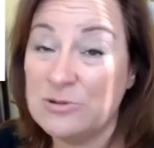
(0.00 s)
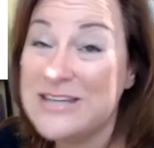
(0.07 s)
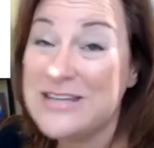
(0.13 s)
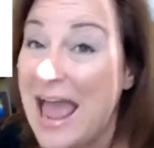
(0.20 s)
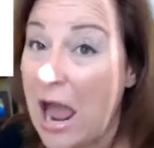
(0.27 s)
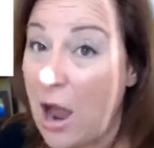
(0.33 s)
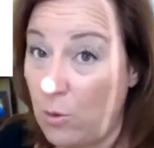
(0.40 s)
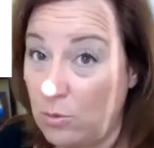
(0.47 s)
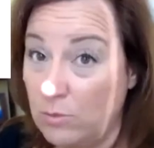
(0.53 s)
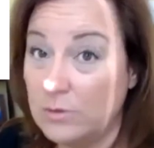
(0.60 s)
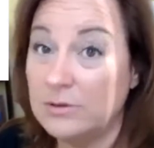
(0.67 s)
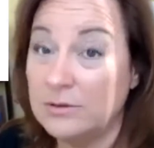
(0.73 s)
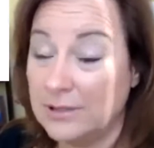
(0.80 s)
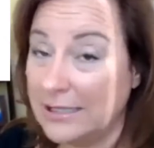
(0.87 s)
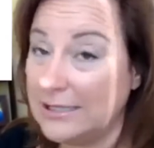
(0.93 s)
Now,
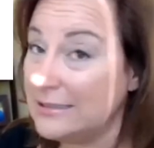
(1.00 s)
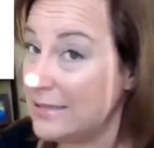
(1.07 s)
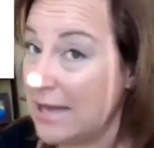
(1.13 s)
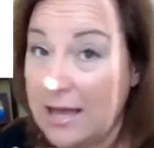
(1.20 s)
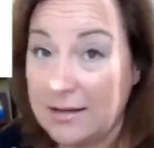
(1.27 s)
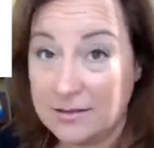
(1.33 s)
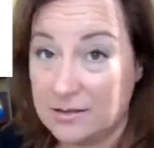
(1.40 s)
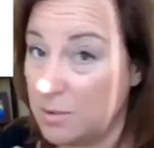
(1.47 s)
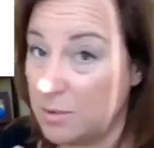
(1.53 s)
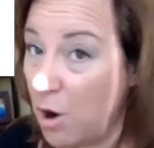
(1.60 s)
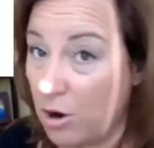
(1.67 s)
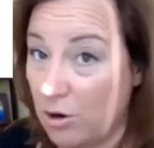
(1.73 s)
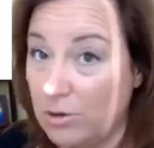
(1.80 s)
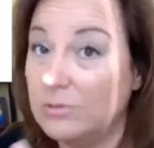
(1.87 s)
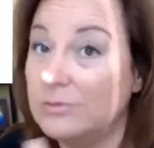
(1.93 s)
like not
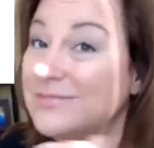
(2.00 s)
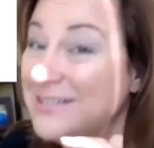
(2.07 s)
tomorrow.